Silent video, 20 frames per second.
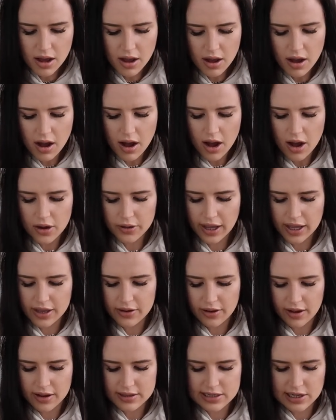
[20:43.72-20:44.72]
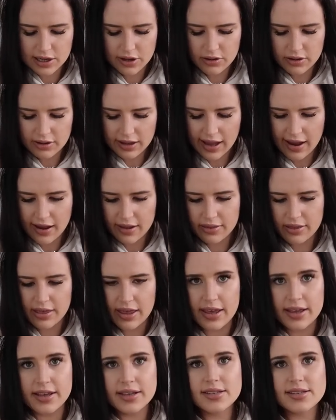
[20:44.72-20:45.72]
the vase! Okay, you guys, look at
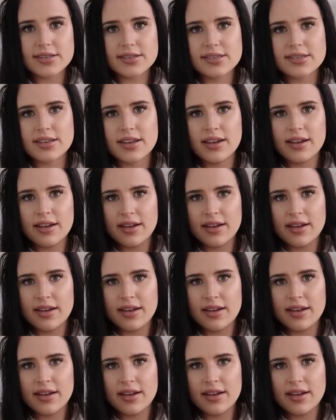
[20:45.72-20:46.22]
this